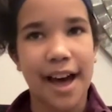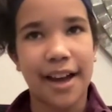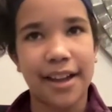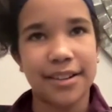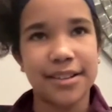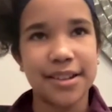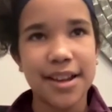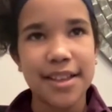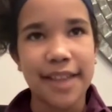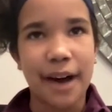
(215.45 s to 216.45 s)
and
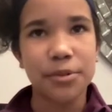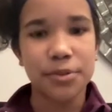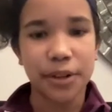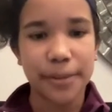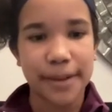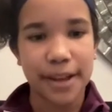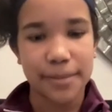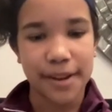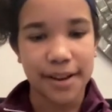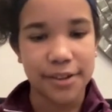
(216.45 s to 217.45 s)
that was really big
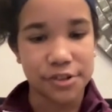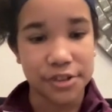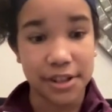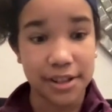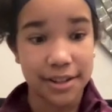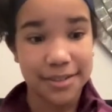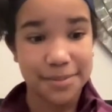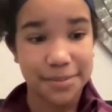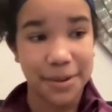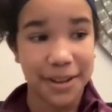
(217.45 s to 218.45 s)
because she is
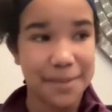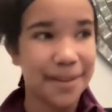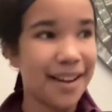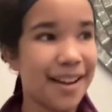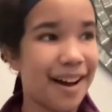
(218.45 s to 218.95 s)
really big.